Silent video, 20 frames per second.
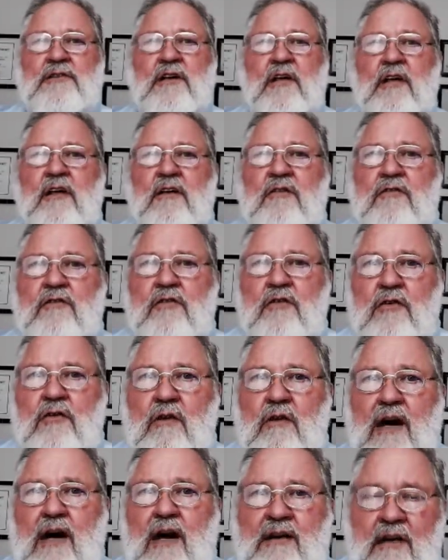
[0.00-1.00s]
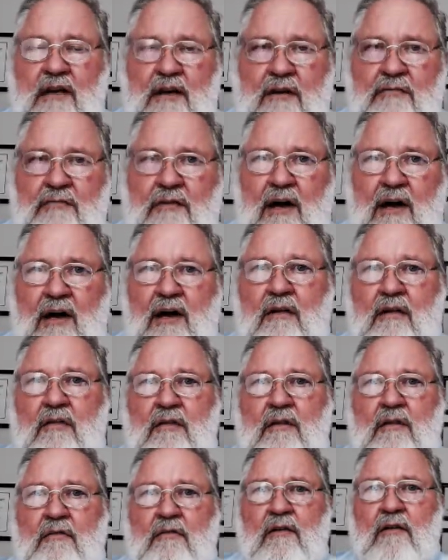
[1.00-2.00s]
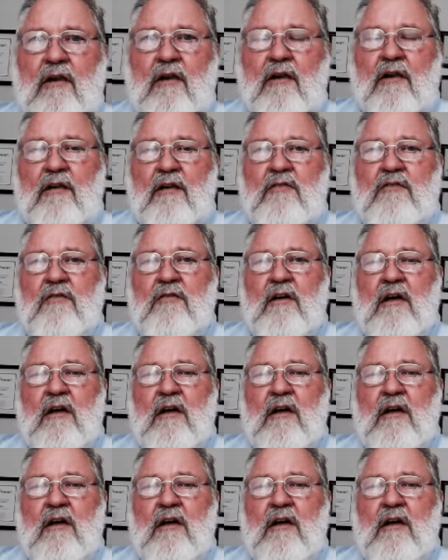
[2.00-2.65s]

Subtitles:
is to identify the various